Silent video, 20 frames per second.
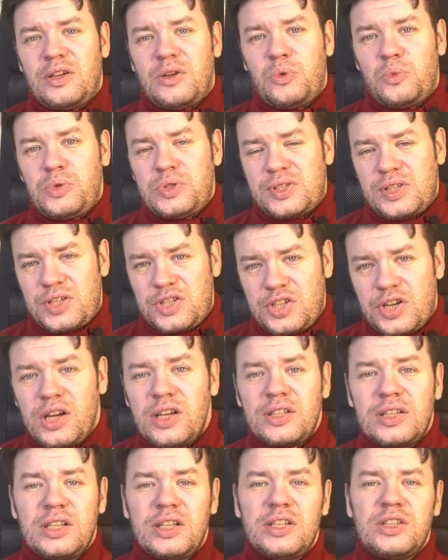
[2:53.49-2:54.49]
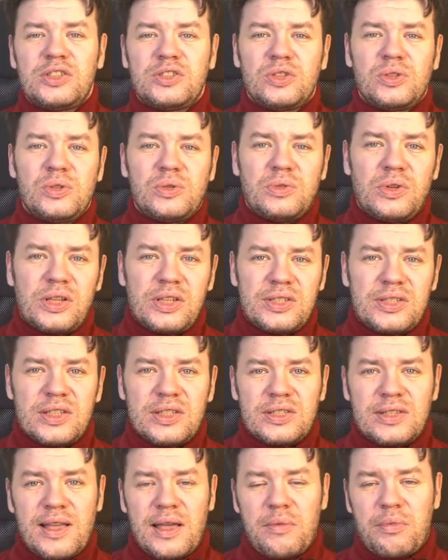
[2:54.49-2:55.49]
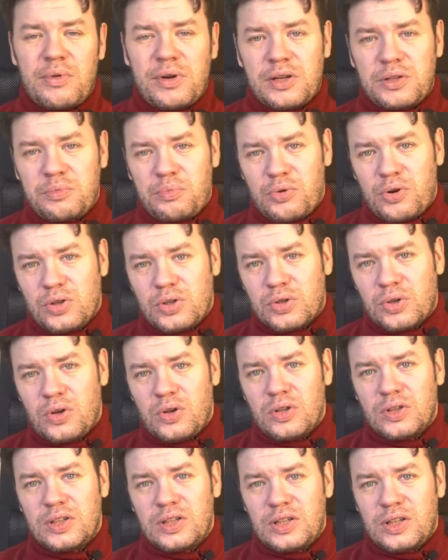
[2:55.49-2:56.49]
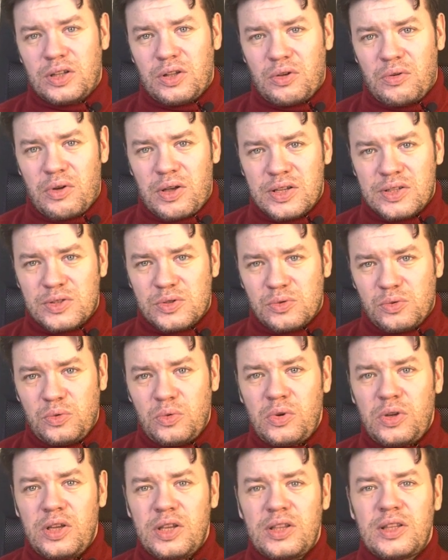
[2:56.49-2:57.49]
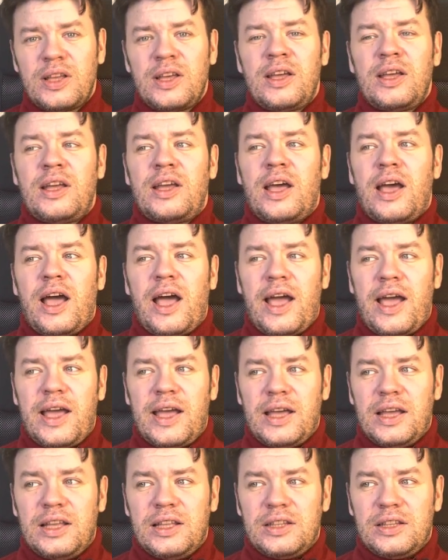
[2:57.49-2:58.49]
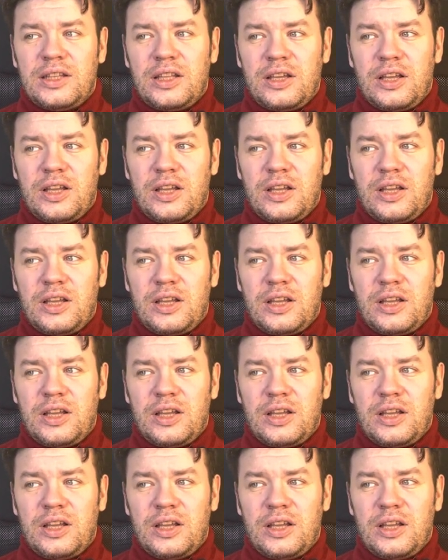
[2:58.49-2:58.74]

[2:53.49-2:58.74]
with each other, so it's the separate protocol that allows us to do it, and